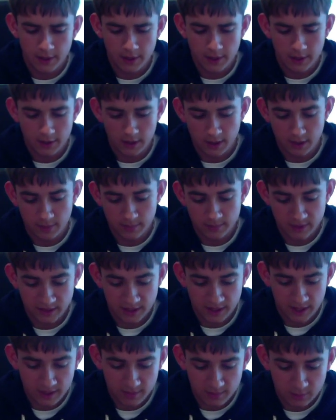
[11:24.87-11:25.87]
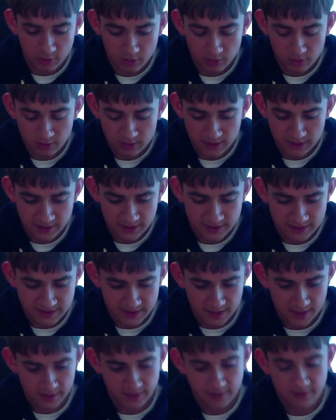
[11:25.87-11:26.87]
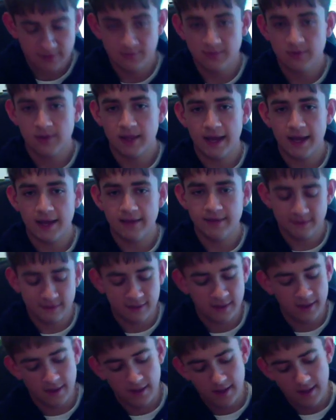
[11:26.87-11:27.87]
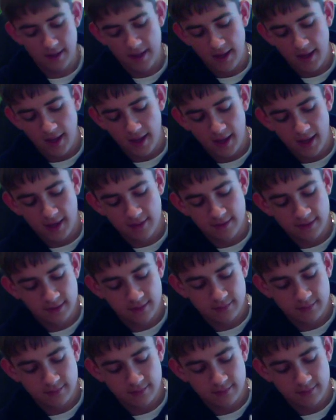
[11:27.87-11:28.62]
The cable, like I said, is flat. And